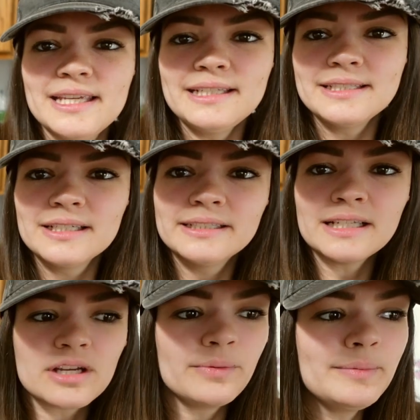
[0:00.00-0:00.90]
it.
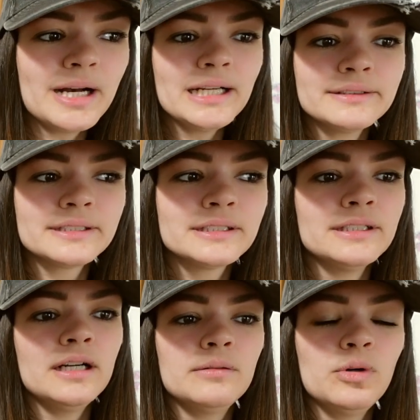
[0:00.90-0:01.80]
That's all we bought.
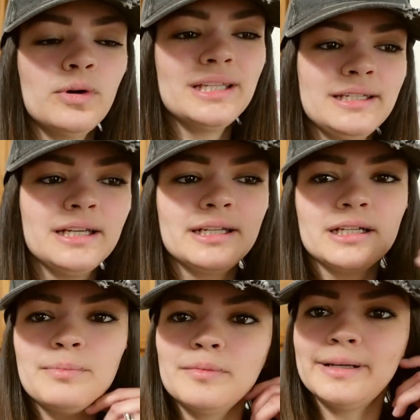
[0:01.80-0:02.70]
Um, oh, I did get a
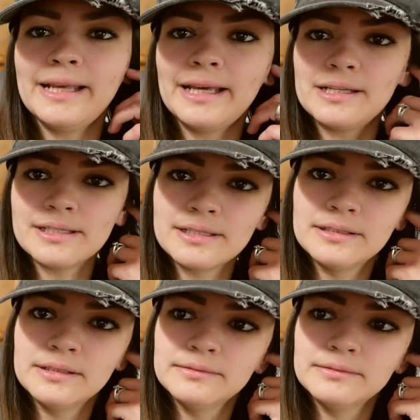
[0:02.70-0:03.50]
couple bananas.